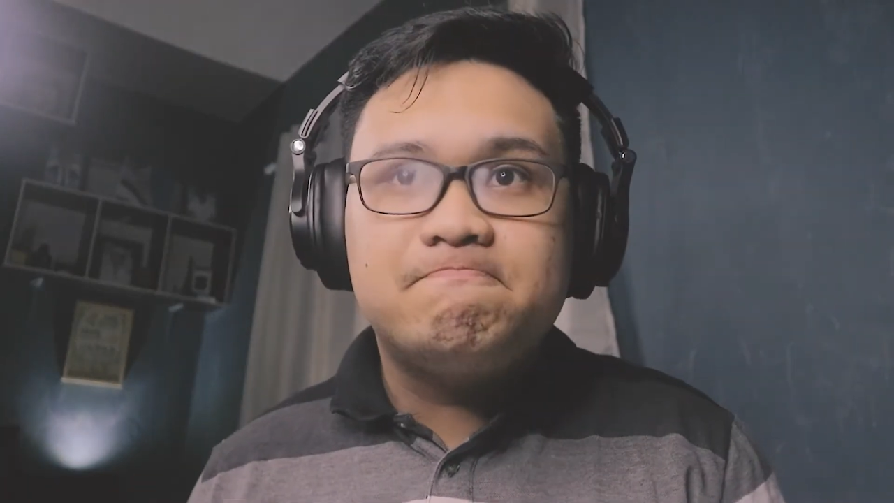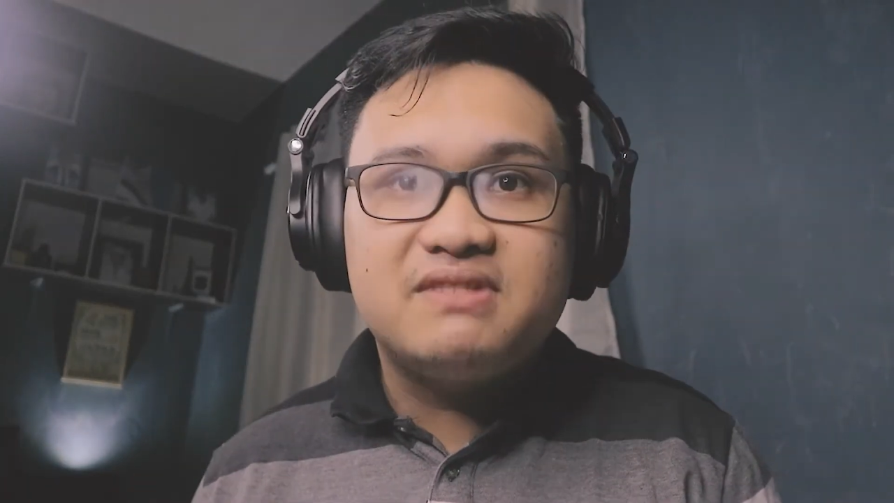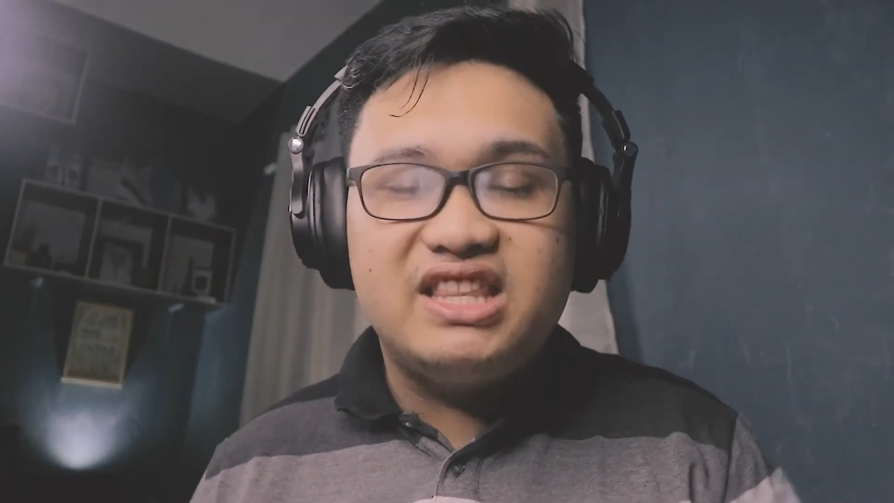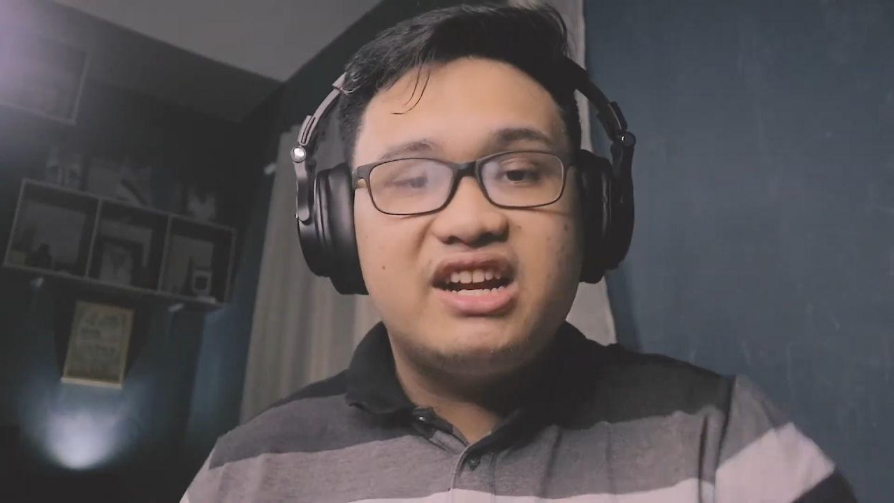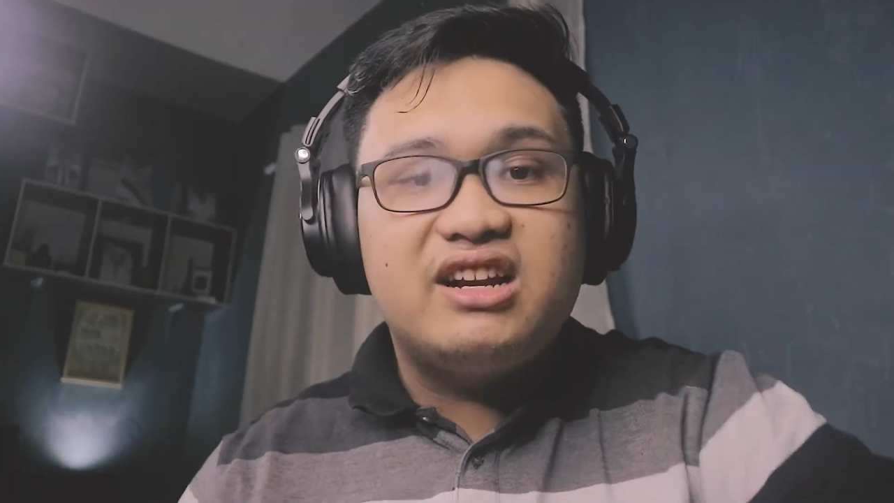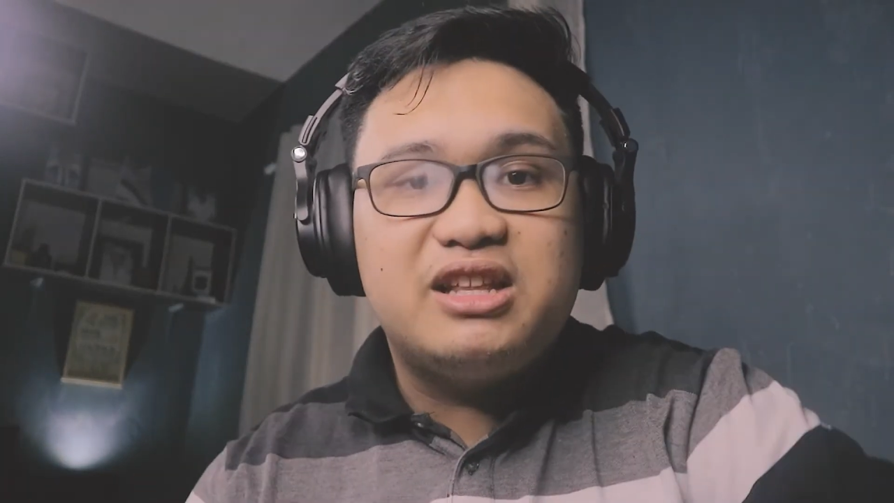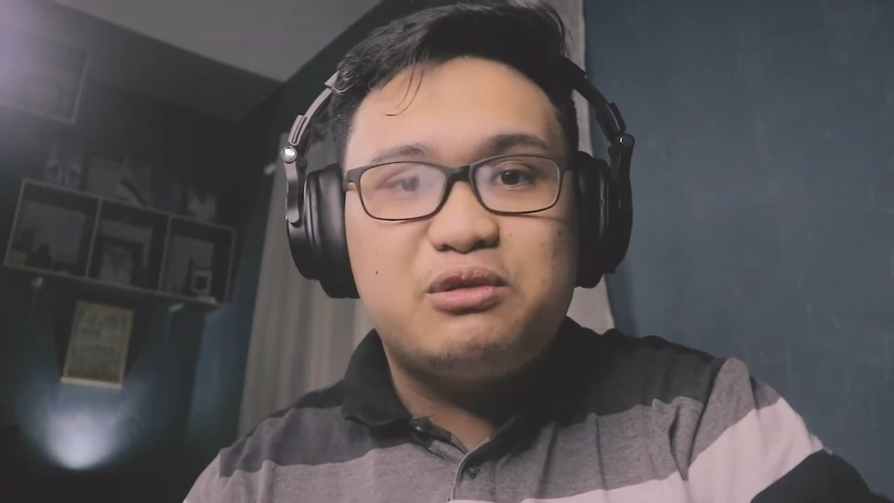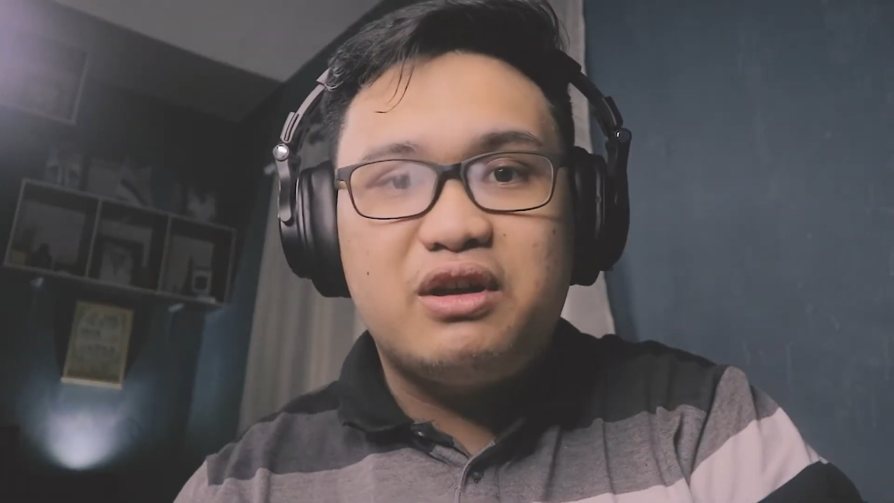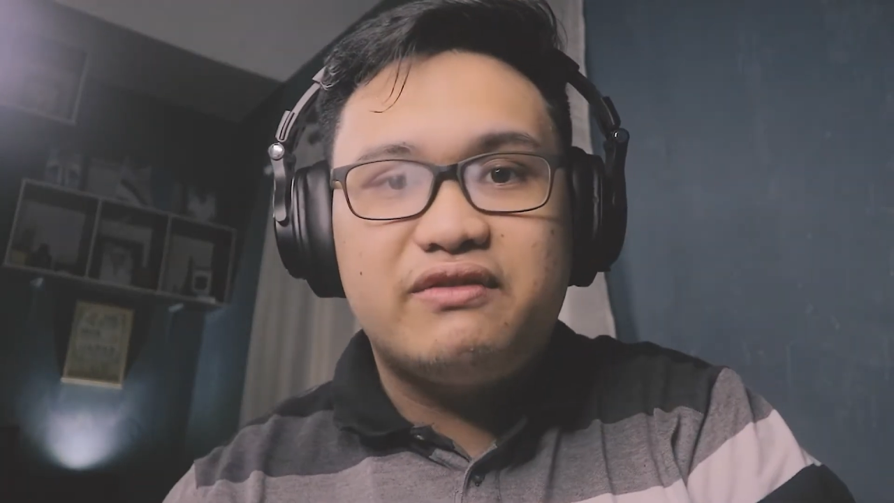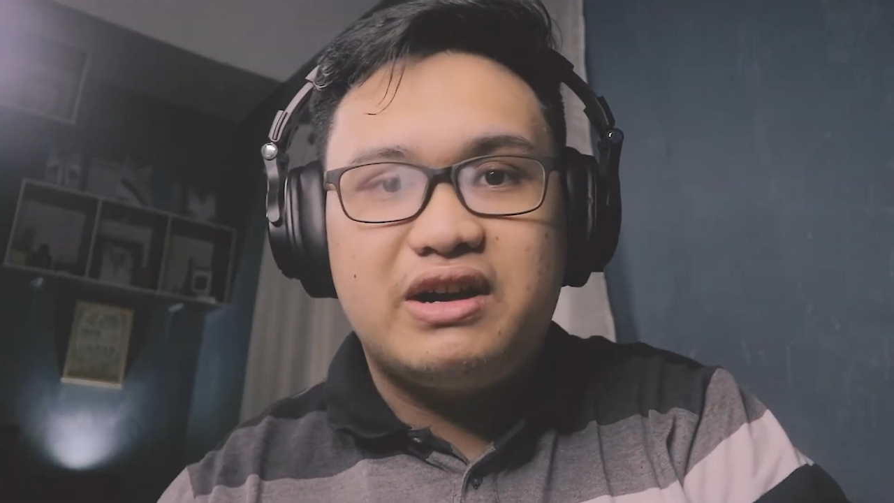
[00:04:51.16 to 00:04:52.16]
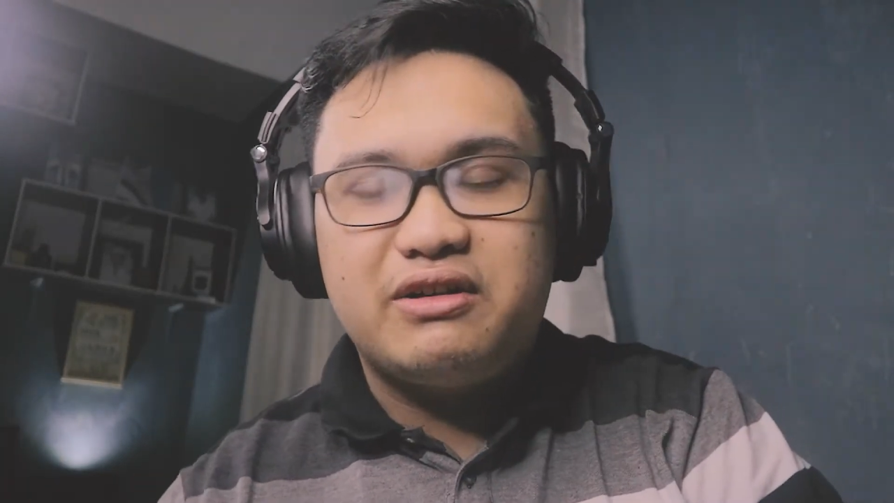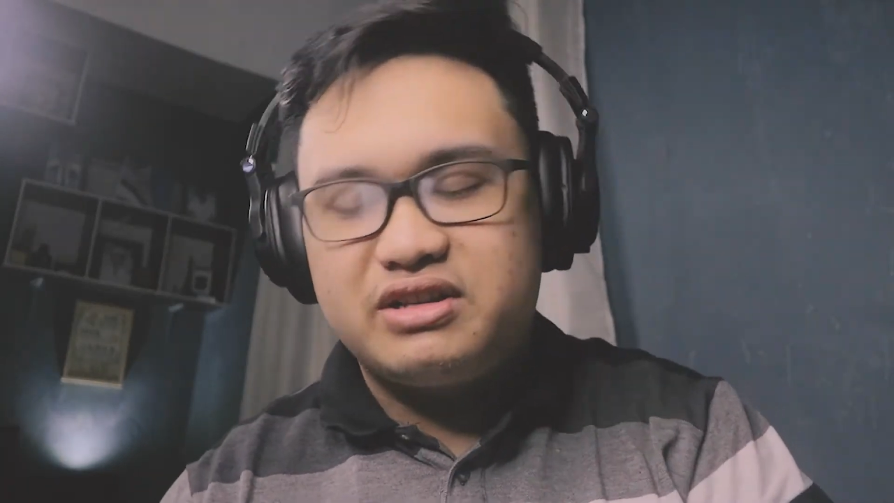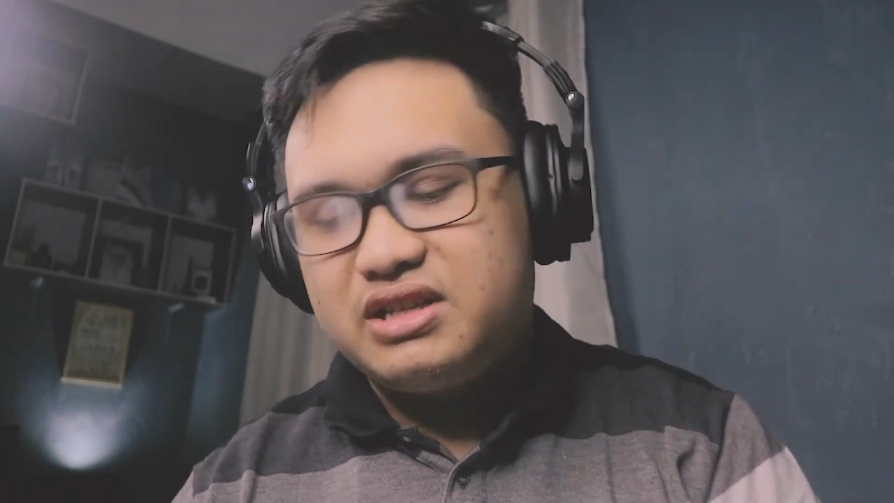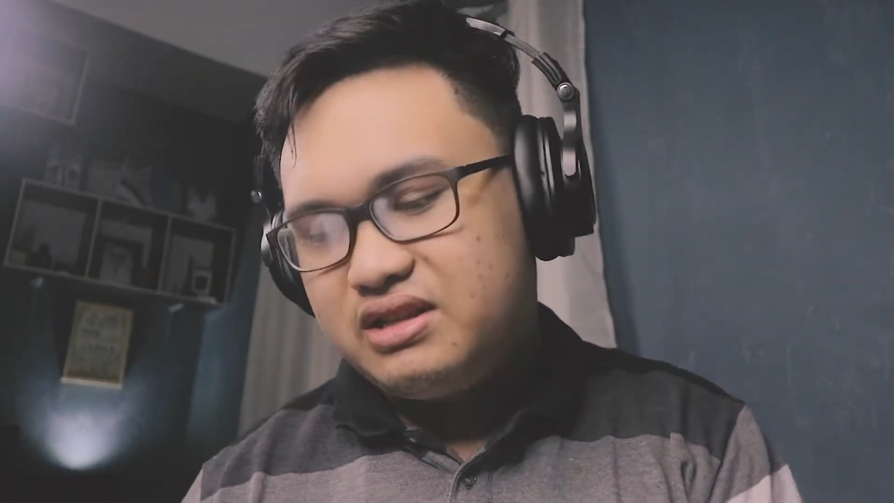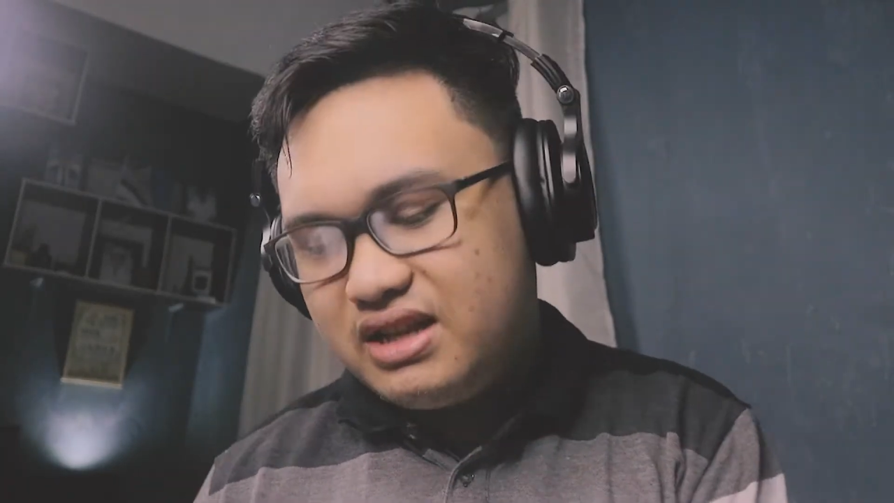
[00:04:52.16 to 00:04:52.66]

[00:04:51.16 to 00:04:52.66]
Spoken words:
nearly 12 hours.